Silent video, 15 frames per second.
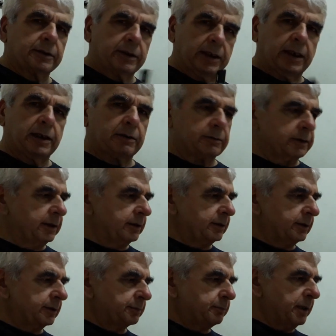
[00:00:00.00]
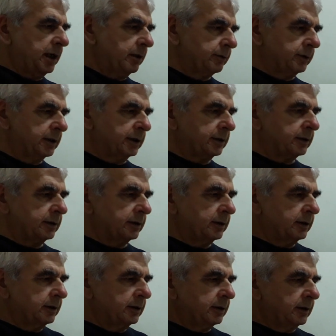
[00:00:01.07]
Now it is bounded
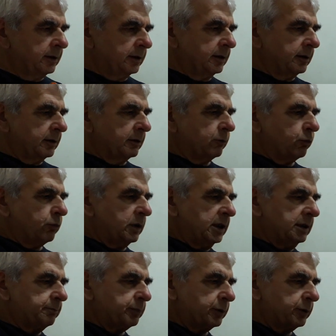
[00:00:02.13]
one